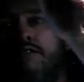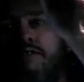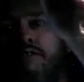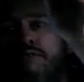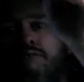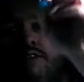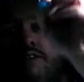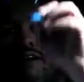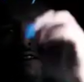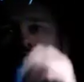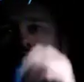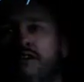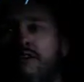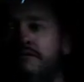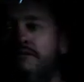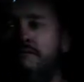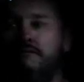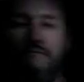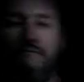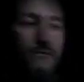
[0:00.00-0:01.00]
a factor.
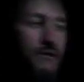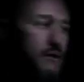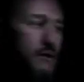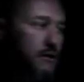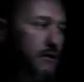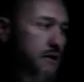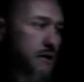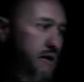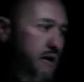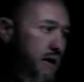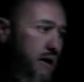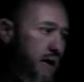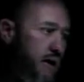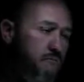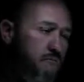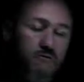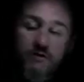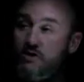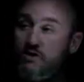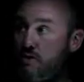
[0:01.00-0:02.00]

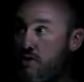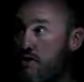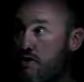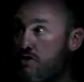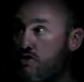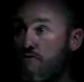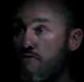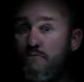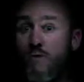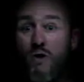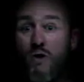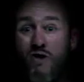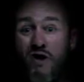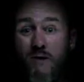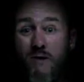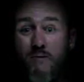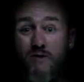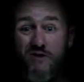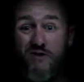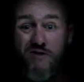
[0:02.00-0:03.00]
So I could do
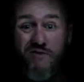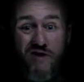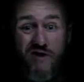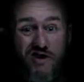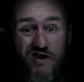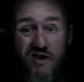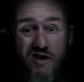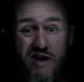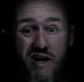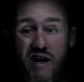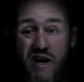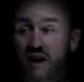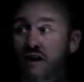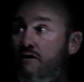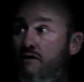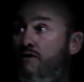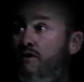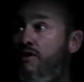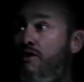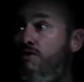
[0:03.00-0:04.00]
polynomial division
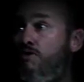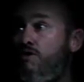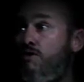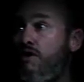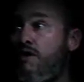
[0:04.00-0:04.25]
now. What I'm